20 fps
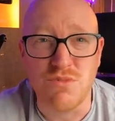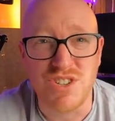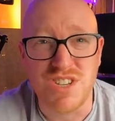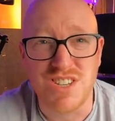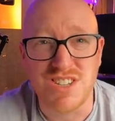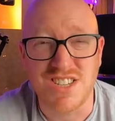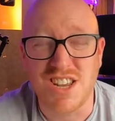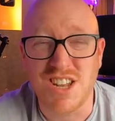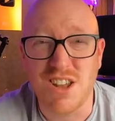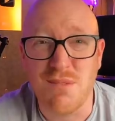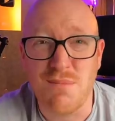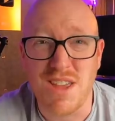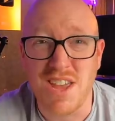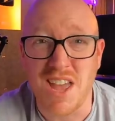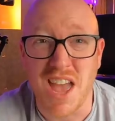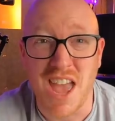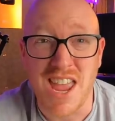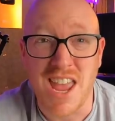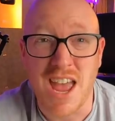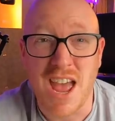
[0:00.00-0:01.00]
which is going to
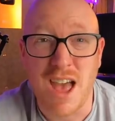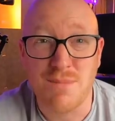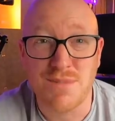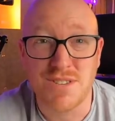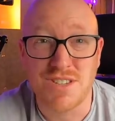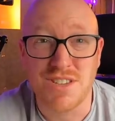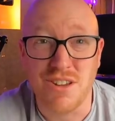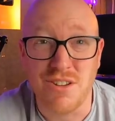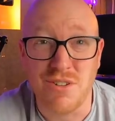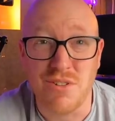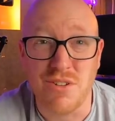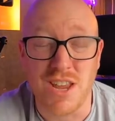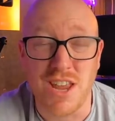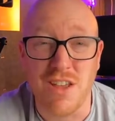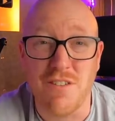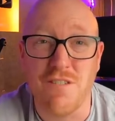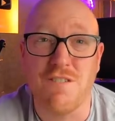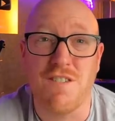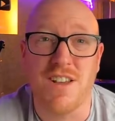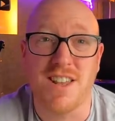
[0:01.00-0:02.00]
be a
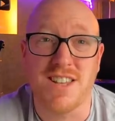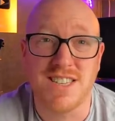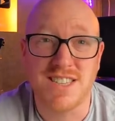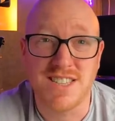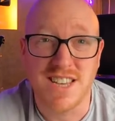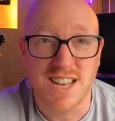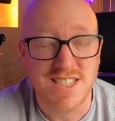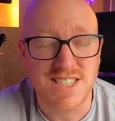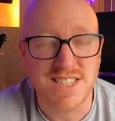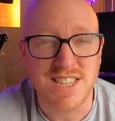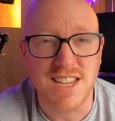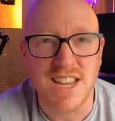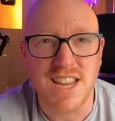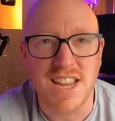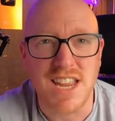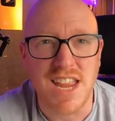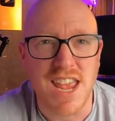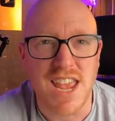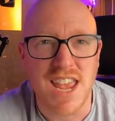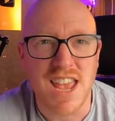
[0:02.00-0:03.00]
absolutely
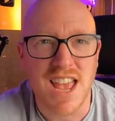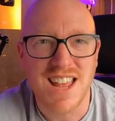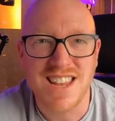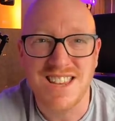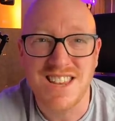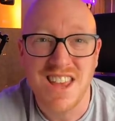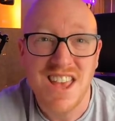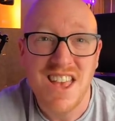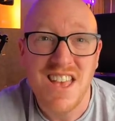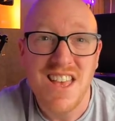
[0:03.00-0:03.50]
fantastic year. And